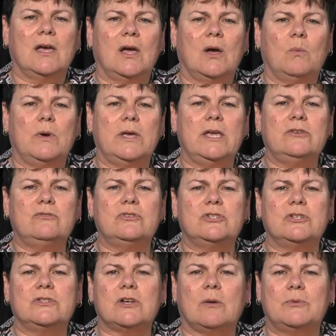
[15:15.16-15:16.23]
We
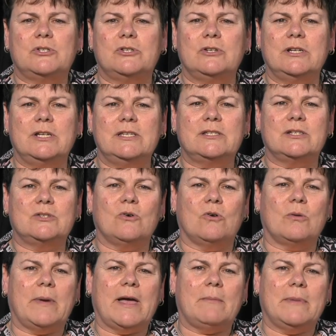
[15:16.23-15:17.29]
introduce opportunities to talk
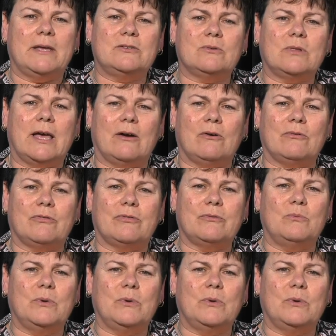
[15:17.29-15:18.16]
about mental health.